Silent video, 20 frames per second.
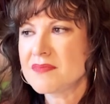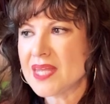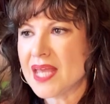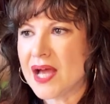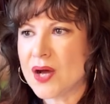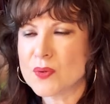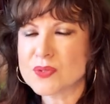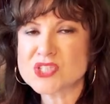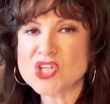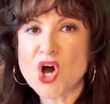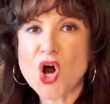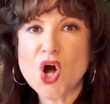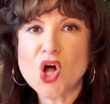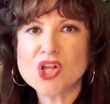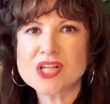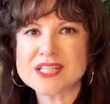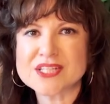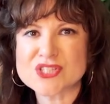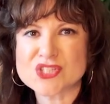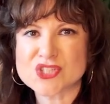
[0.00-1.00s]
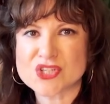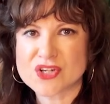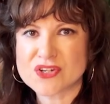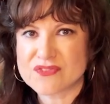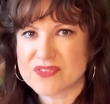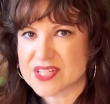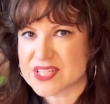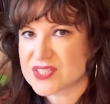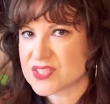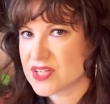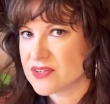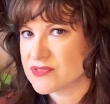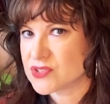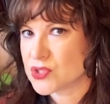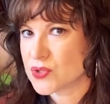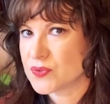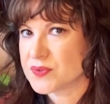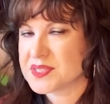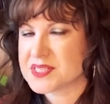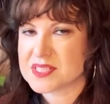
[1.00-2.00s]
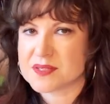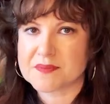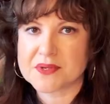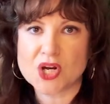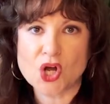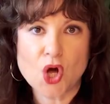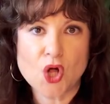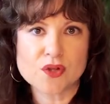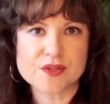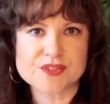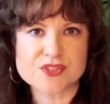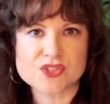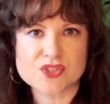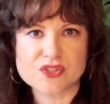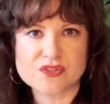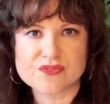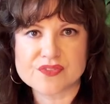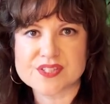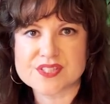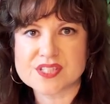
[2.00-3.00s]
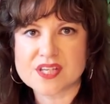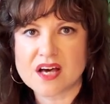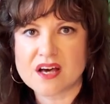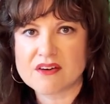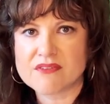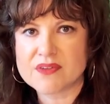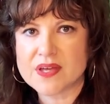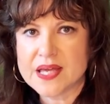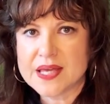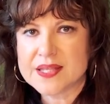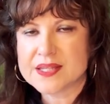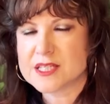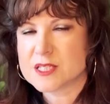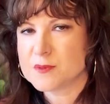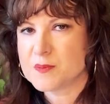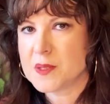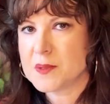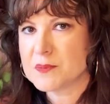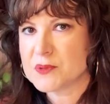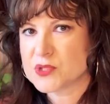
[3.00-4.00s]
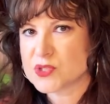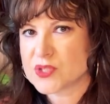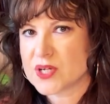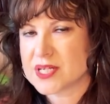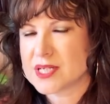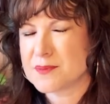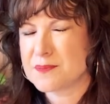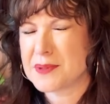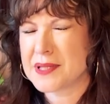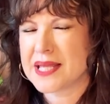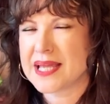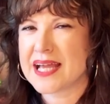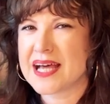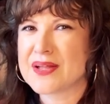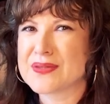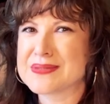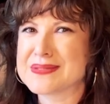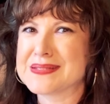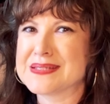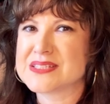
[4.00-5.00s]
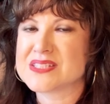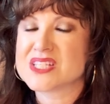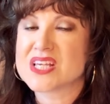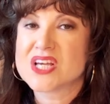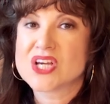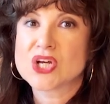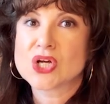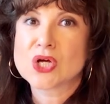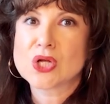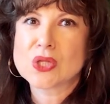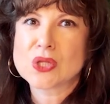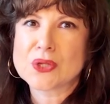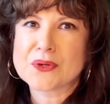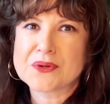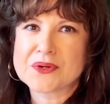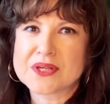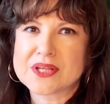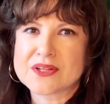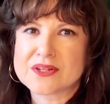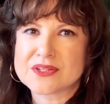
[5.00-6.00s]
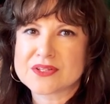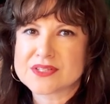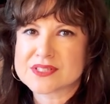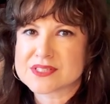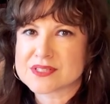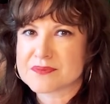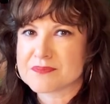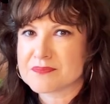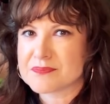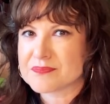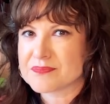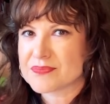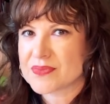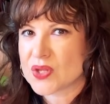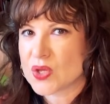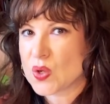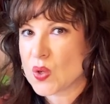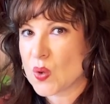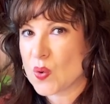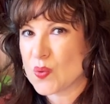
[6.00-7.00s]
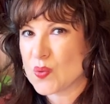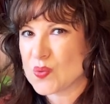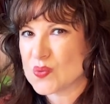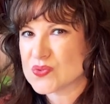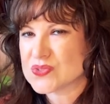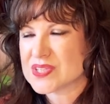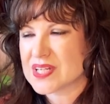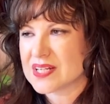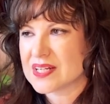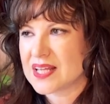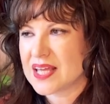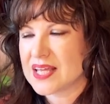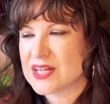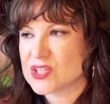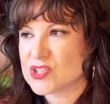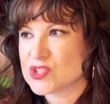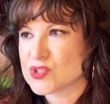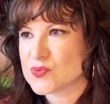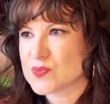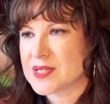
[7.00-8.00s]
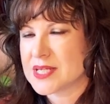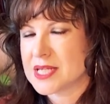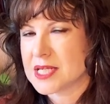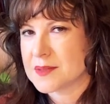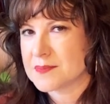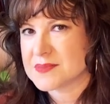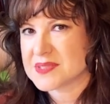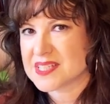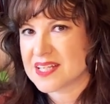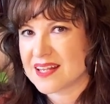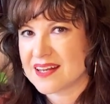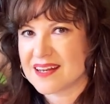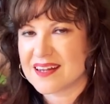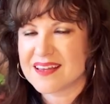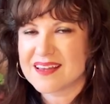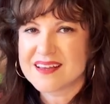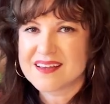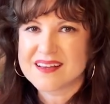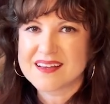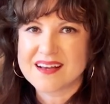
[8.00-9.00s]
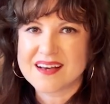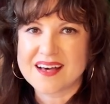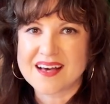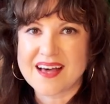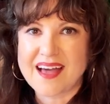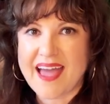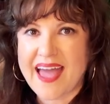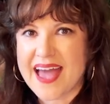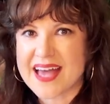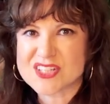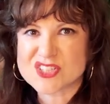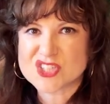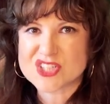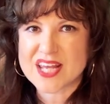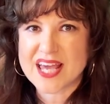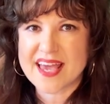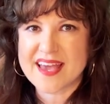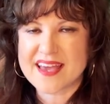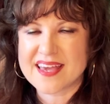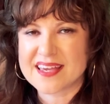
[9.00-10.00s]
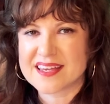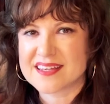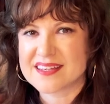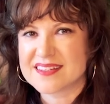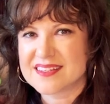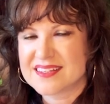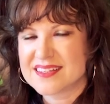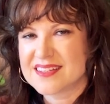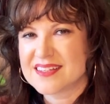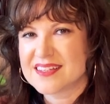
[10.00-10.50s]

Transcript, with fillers: How it's all in service of tourism and all in service of these people trying to play out these colonialism goals and dreams and hashtag